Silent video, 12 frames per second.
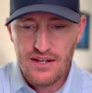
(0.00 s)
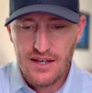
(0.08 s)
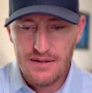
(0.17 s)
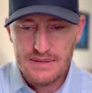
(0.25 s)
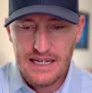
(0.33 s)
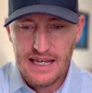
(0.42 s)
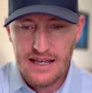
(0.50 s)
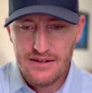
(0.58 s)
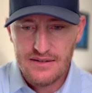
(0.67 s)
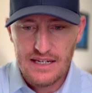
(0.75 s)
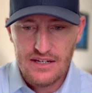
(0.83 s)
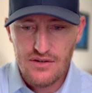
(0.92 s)
come
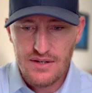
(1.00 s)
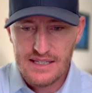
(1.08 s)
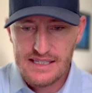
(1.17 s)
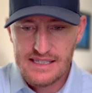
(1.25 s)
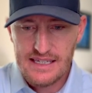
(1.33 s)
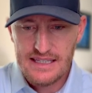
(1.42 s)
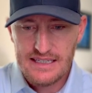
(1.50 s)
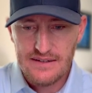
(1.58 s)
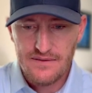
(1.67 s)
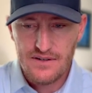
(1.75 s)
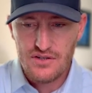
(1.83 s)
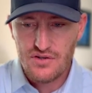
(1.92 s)
down, you can see the
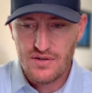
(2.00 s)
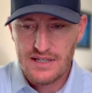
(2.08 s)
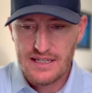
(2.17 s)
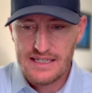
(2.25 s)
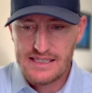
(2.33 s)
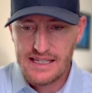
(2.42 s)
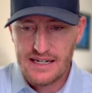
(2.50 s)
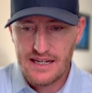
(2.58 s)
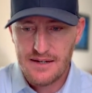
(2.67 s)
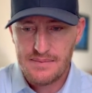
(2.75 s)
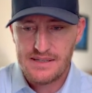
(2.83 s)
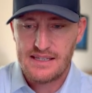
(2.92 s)
different Trinity
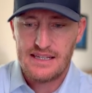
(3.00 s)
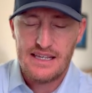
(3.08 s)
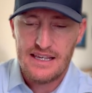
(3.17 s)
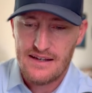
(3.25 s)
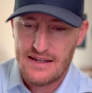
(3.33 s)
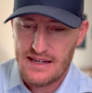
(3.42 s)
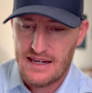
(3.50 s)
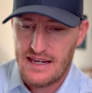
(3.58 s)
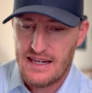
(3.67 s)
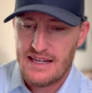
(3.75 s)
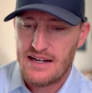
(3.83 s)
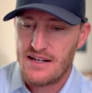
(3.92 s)
setups.
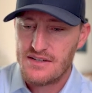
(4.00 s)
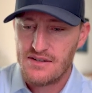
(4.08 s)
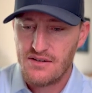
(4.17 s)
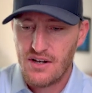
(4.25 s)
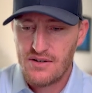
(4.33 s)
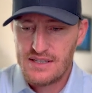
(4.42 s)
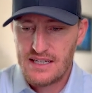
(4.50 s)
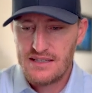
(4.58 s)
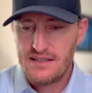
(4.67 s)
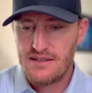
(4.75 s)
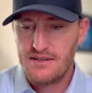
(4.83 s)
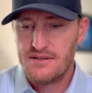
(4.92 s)
It also goes
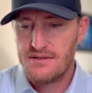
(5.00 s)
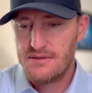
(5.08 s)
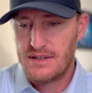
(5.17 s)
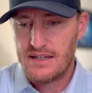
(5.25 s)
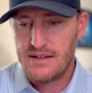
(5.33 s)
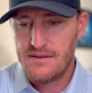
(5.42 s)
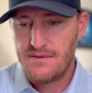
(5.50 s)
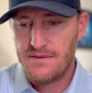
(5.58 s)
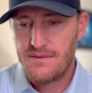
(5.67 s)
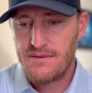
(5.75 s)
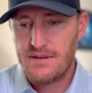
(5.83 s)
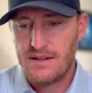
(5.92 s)
into
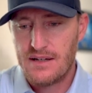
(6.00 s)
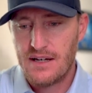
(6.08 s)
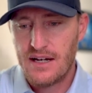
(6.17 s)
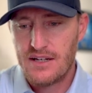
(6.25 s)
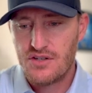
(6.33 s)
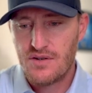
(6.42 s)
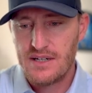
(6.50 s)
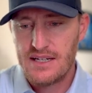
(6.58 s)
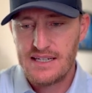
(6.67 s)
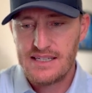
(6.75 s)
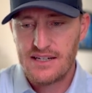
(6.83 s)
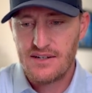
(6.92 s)
if
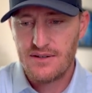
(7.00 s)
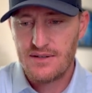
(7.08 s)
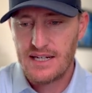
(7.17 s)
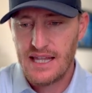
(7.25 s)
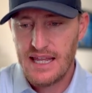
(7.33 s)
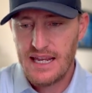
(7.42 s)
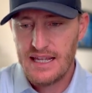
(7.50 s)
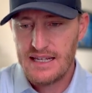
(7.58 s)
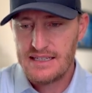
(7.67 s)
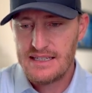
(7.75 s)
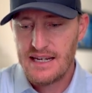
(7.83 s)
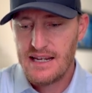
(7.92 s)
Trinities included
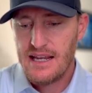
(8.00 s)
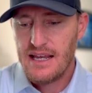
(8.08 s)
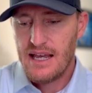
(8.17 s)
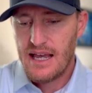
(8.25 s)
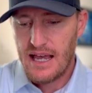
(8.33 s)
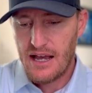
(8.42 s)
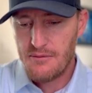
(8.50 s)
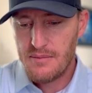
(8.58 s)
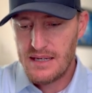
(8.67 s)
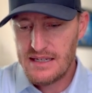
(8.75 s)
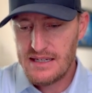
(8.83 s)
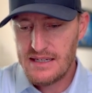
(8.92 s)
land, how
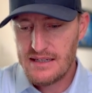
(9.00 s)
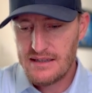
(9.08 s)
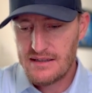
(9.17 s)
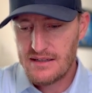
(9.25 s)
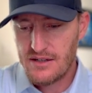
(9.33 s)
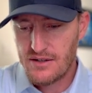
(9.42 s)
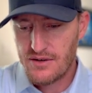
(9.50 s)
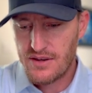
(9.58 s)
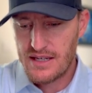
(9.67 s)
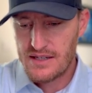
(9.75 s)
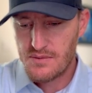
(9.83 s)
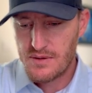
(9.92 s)
many
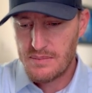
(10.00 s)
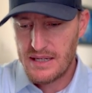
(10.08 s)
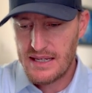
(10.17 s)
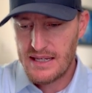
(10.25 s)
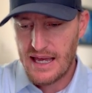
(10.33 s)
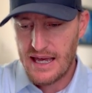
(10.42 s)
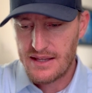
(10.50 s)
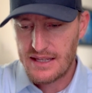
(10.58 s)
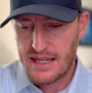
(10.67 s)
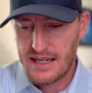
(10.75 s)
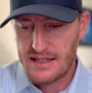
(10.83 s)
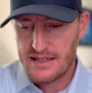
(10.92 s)
things would be
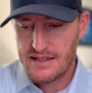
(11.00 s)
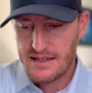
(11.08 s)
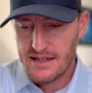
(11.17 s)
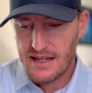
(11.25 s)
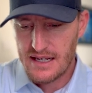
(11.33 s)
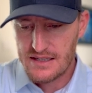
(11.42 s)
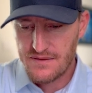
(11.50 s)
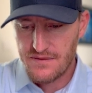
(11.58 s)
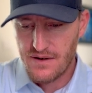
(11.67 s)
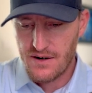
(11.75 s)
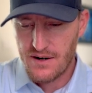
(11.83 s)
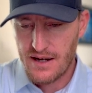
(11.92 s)
allocated as
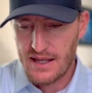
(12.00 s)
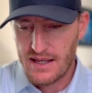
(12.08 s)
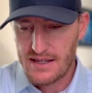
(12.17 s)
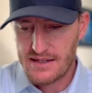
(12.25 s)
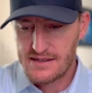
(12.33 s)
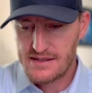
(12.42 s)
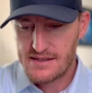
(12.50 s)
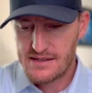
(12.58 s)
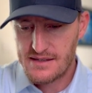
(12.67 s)
far as